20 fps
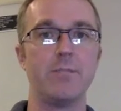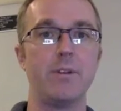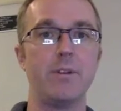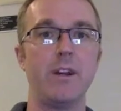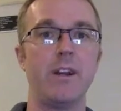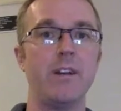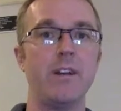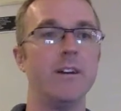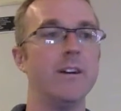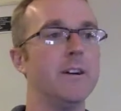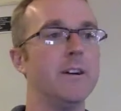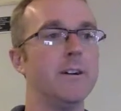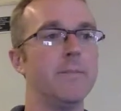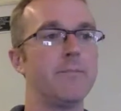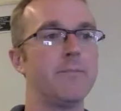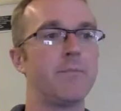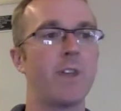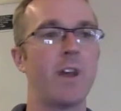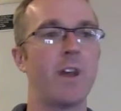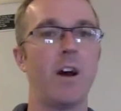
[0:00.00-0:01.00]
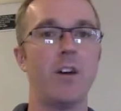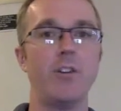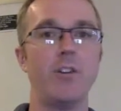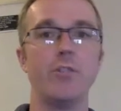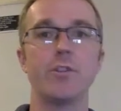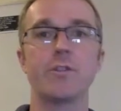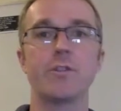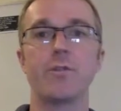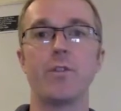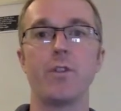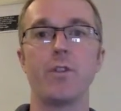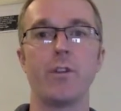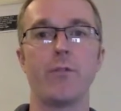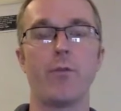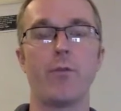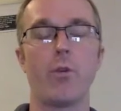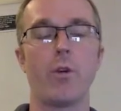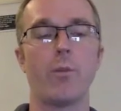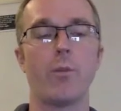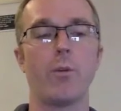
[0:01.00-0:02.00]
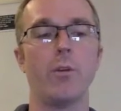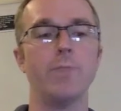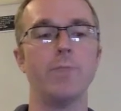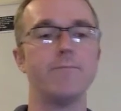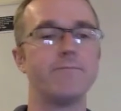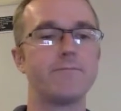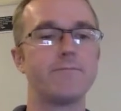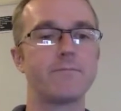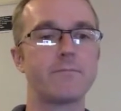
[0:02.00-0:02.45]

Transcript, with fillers: be uh, useful and affordable.